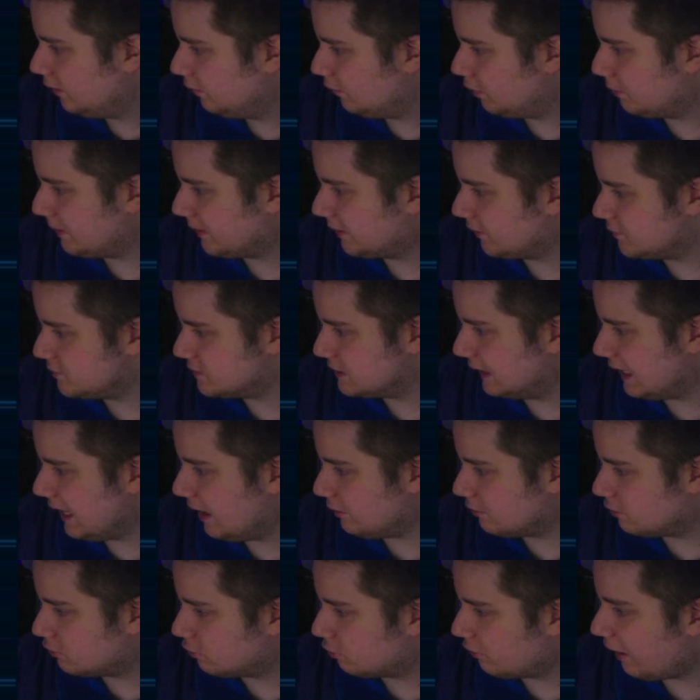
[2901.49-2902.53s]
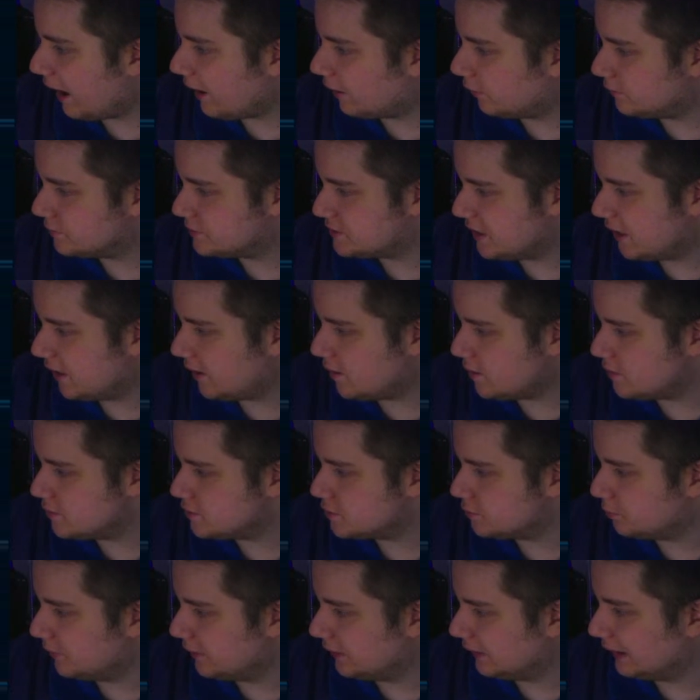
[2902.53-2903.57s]
What about those loud crackle
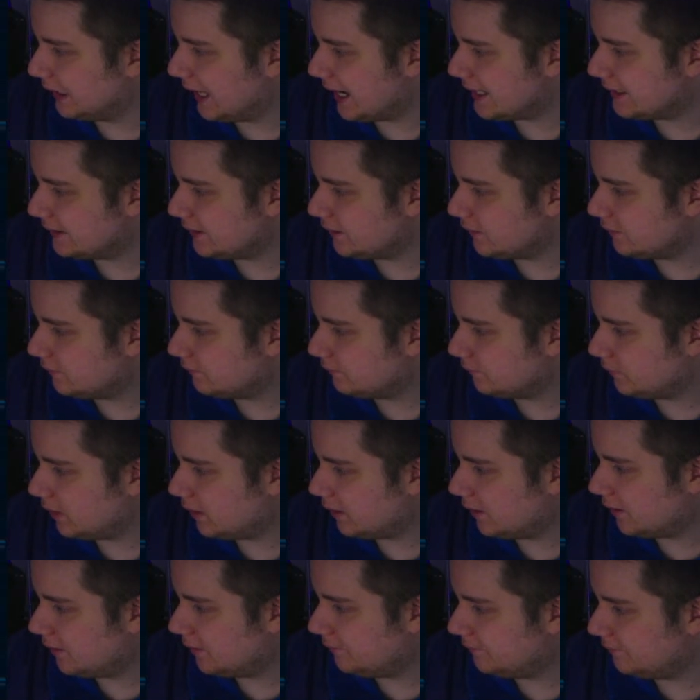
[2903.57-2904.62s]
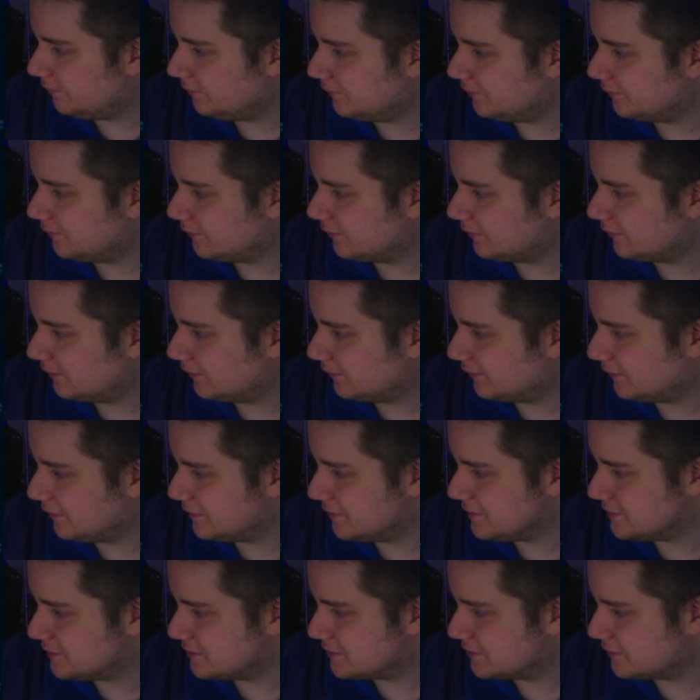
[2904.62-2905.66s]
sounds when lightning
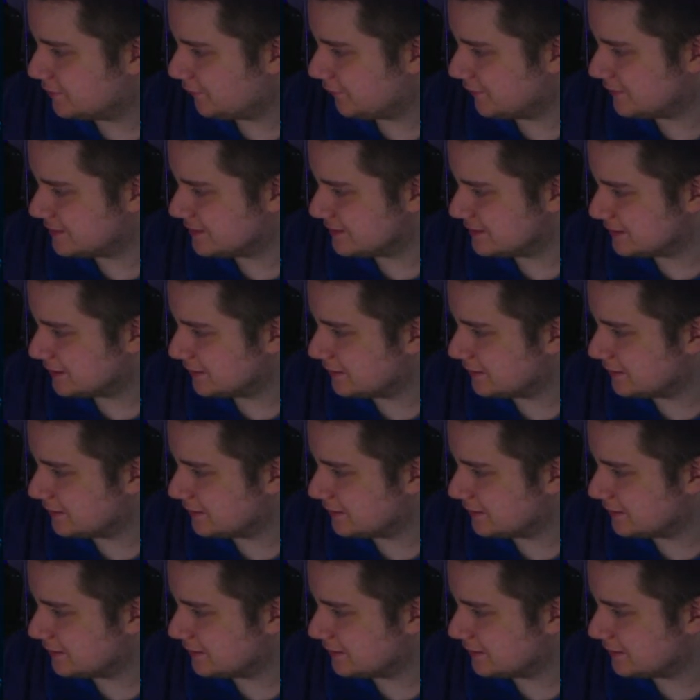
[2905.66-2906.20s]
does crazy?